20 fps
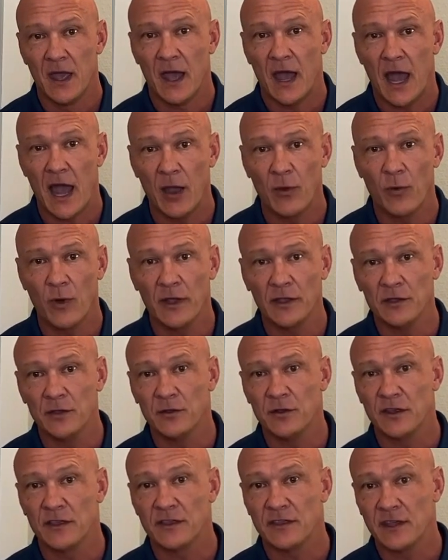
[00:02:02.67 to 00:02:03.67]
I want you
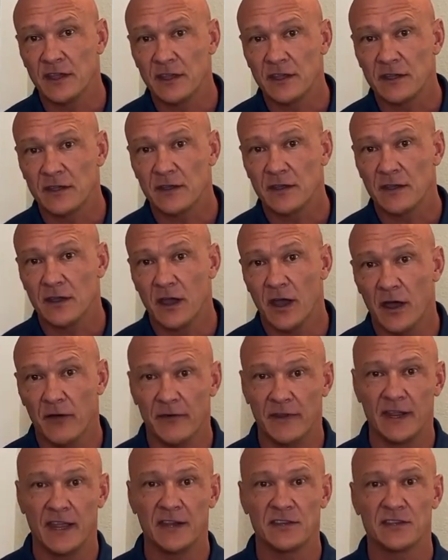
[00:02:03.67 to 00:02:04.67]
to think of
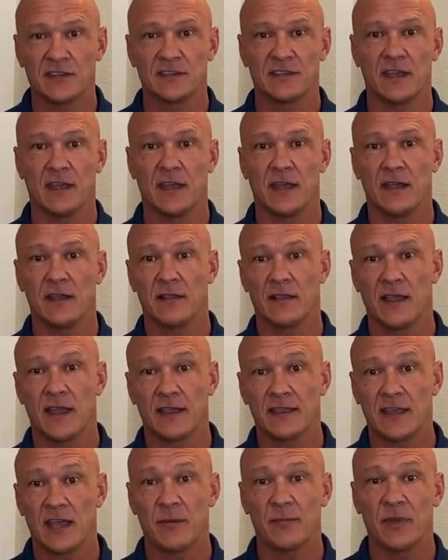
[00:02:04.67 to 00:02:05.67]
an HSA
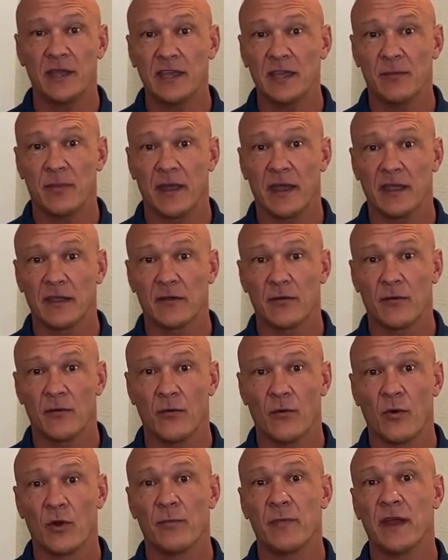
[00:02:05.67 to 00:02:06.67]
like that piggy bank,
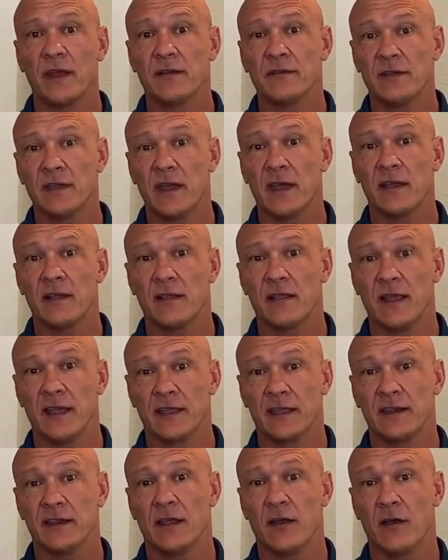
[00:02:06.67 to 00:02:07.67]
or better yet,
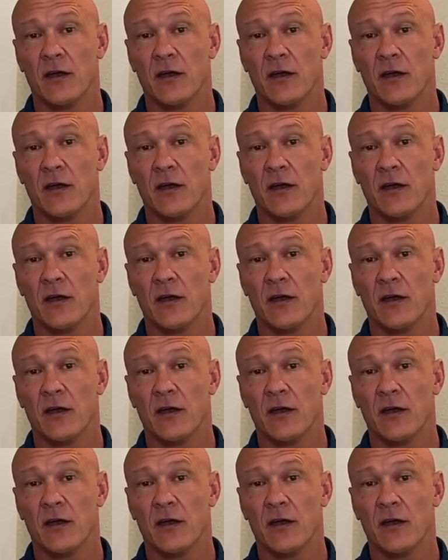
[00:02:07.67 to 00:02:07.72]
like a